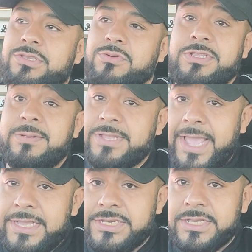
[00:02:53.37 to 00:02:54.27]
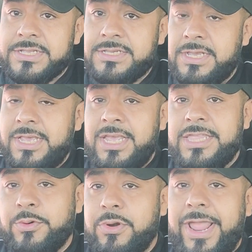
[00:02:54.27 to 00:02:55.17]
or temptations,
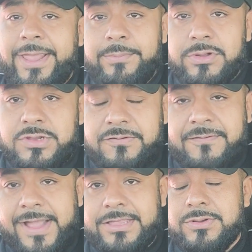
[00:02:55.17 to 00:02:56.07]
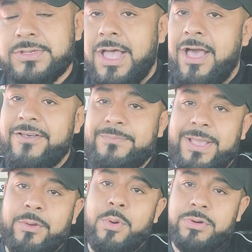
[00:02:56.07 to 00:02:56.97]
that we're able to fight those off by
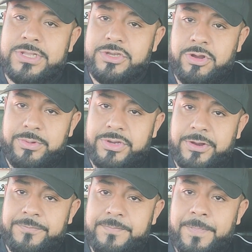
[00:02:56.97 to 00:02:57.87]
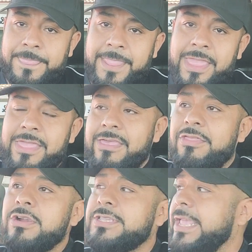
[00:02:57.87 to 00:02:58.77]
quoting scripture. There's a